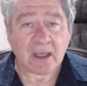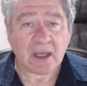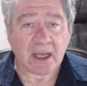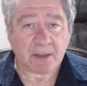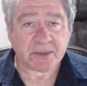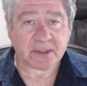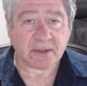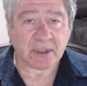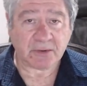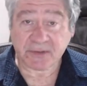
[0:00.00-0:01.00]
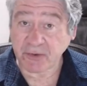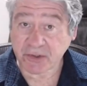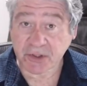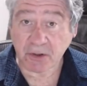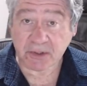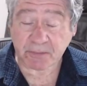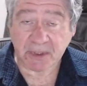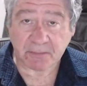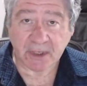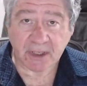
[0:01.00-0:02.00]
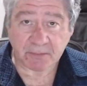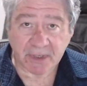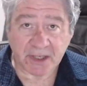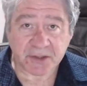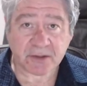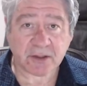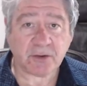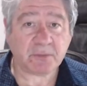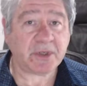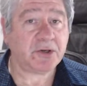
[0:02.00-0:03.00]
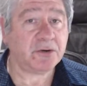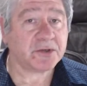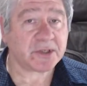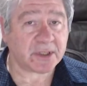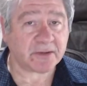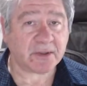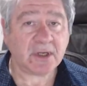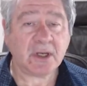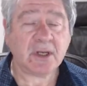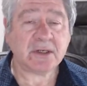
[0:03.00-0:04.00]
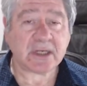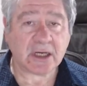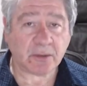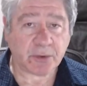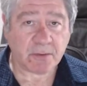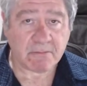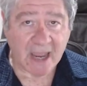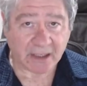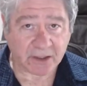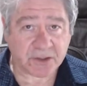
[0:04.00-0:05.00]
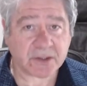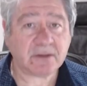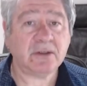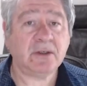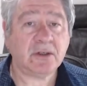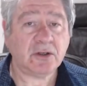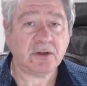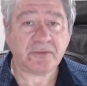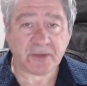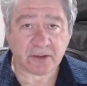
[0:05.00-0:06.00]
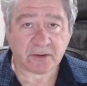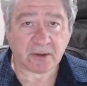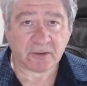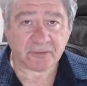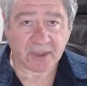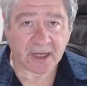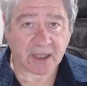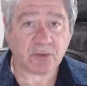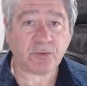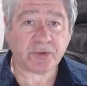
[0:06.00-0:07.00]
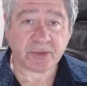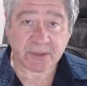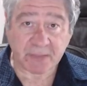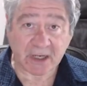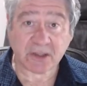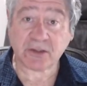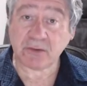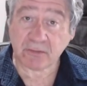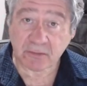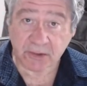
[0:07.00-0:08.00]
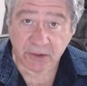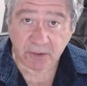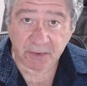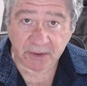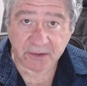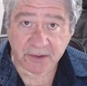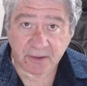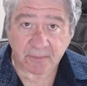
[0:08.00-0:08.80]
apps. And that was first shown to me by a patient who had been using it to help her manage her fear of flying with respect to turbulence.